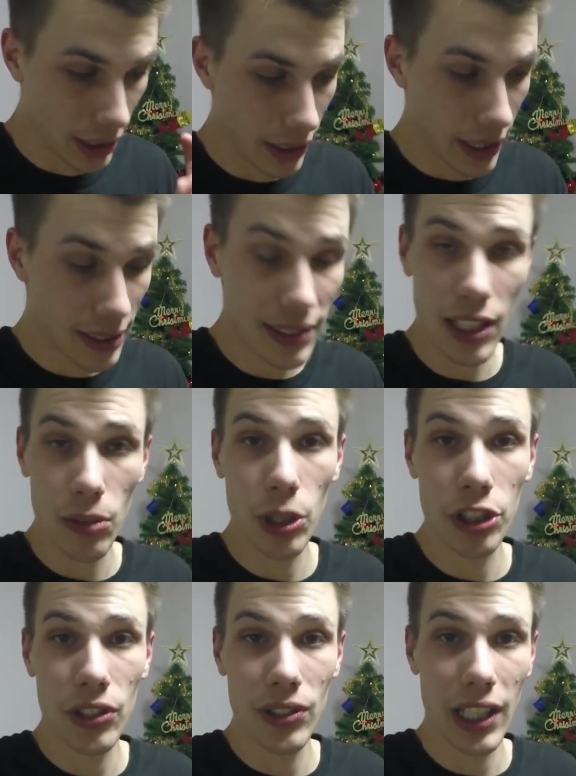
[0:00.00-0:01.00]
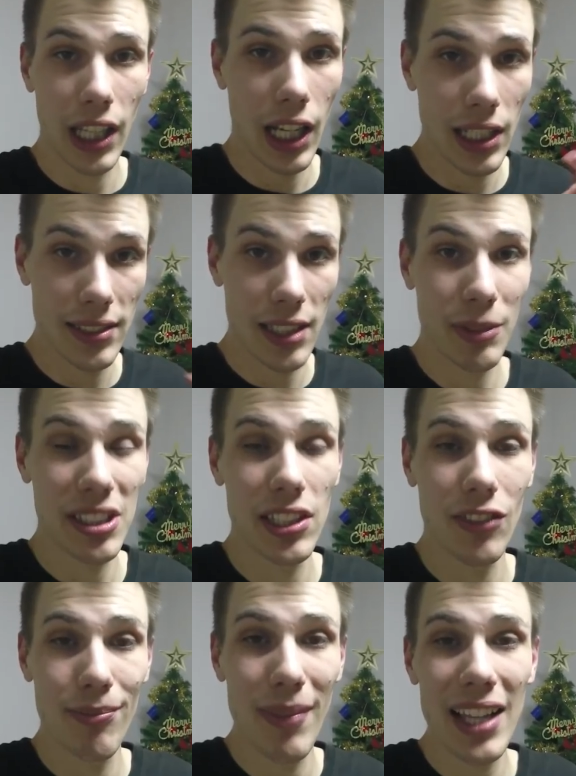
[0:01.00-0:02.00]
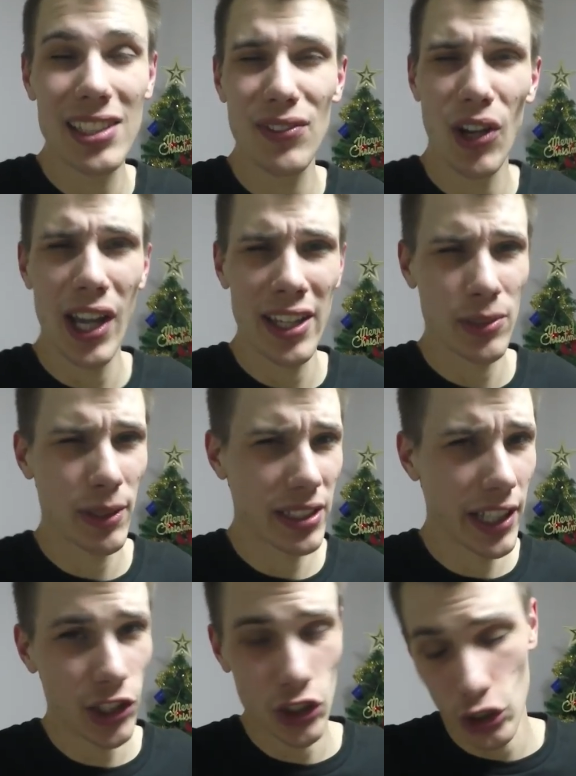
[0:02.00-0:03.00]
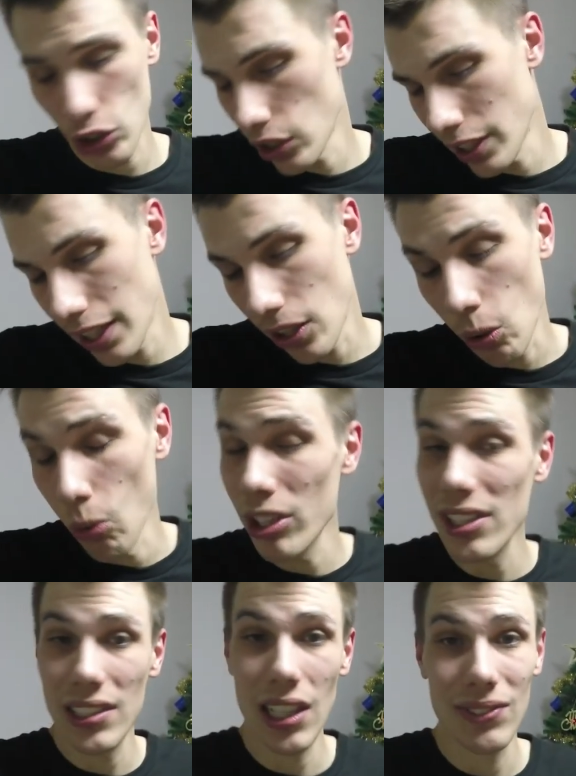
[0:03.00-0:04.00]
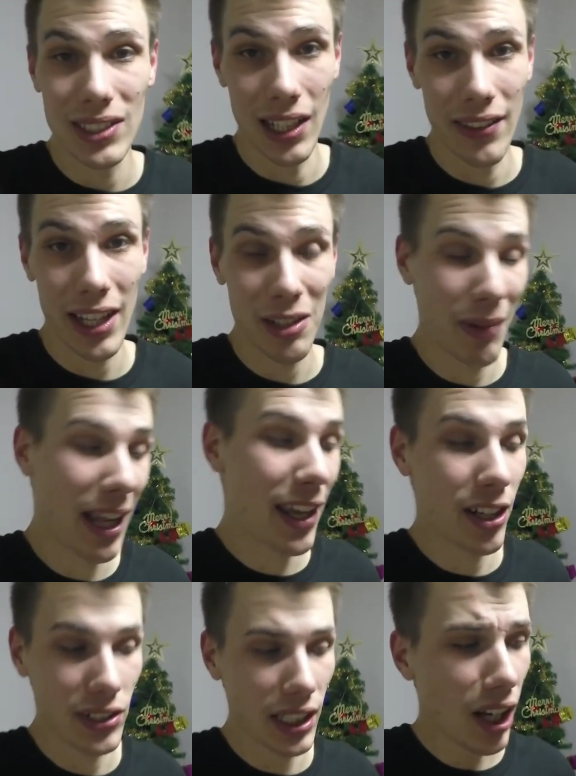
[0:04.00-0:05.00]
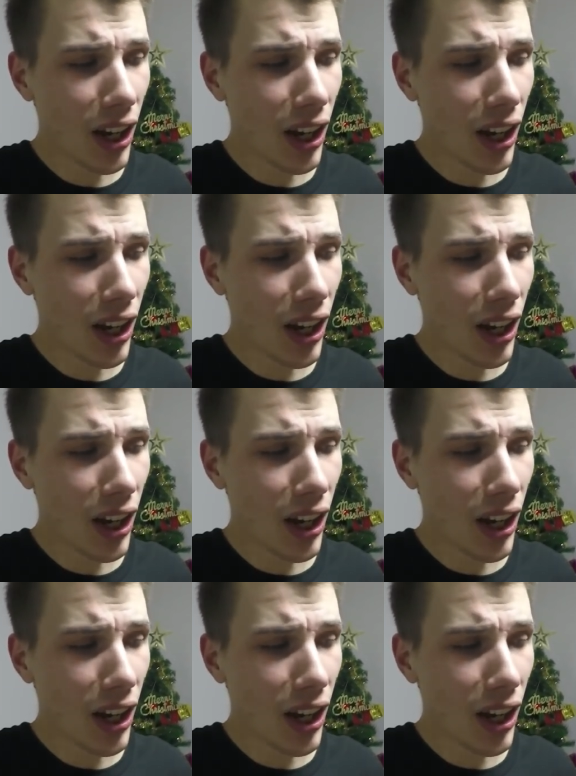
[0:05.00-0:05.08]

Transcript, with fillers: then started working on the car, set myself massive high expectations to try and get all this stuff done that in my head I was like,